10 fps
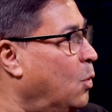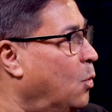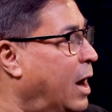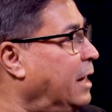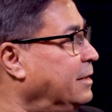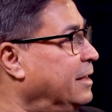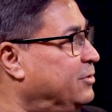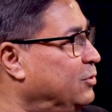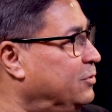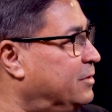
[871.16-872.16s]
Why do they
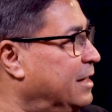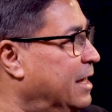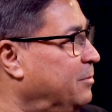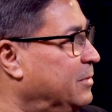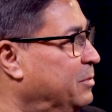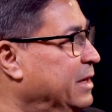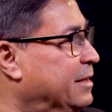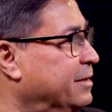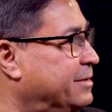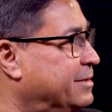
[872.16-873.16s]
choose the name The
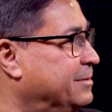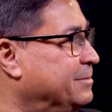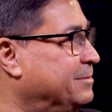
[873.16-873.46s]
Beatles?